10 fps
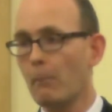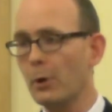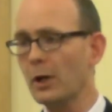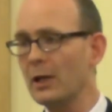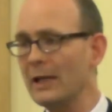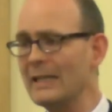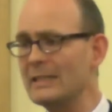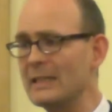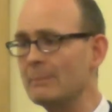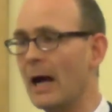But at
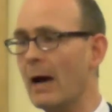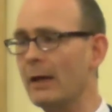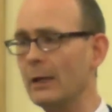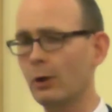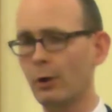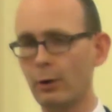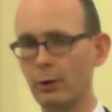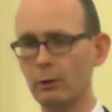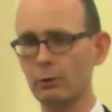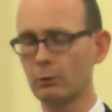least he married
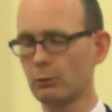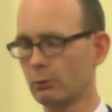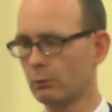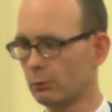her,